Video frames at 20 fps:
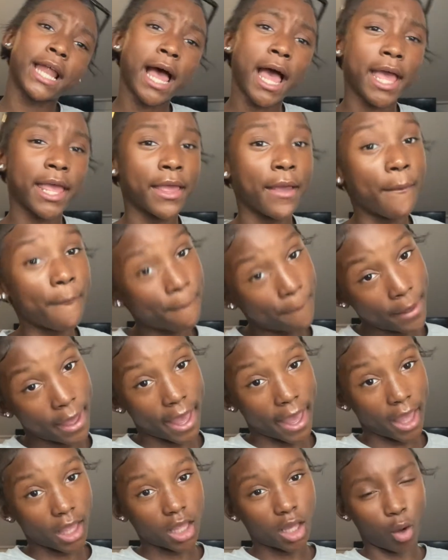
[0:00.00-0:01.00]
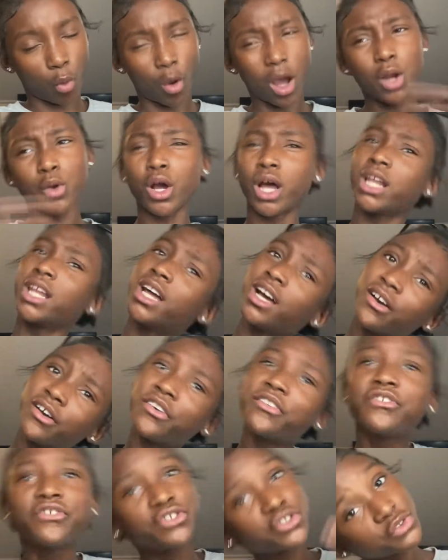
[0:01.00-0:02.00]
I am back. Why do I
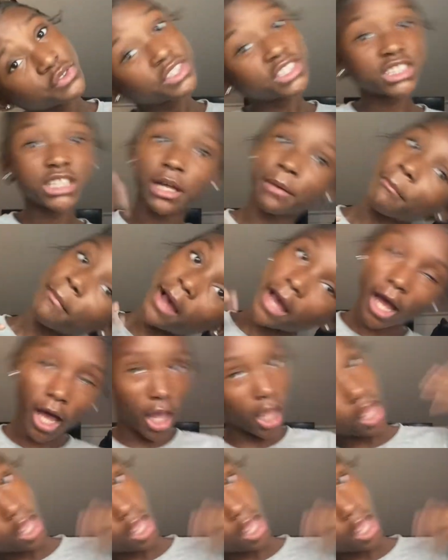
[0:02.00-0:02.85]
love twisting my